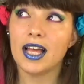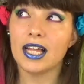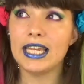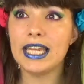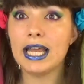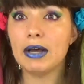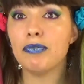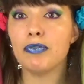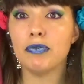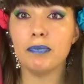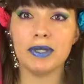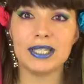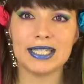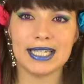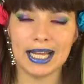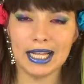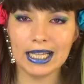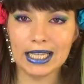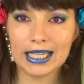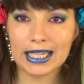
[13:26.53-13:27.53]
Now for
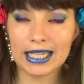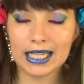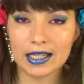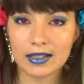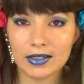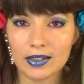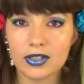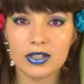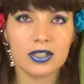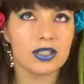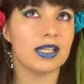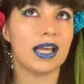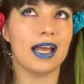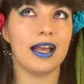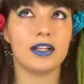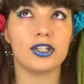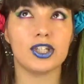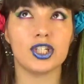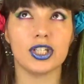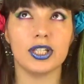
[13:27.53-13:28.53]
metallic colors,
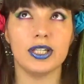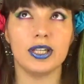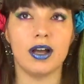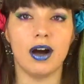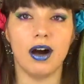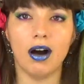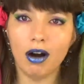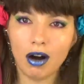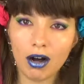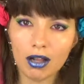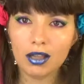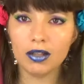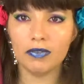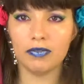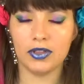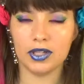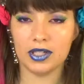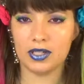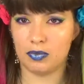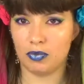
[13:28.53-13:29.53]
actually all of
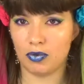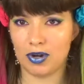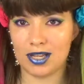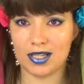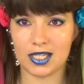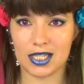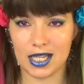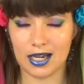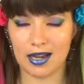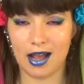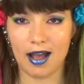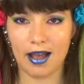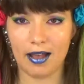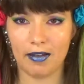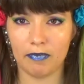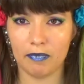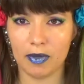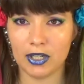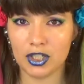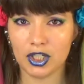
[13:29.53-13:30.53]
these brands that I
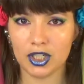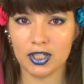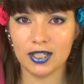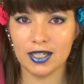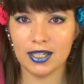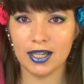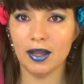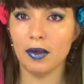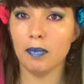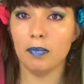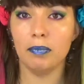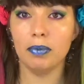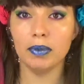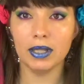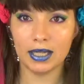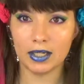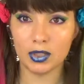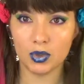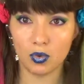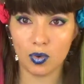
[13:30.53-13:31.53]
have mentioned here
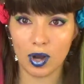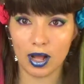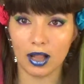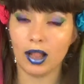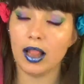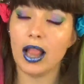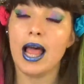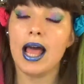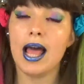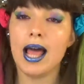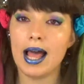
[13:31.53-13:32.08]
blend well.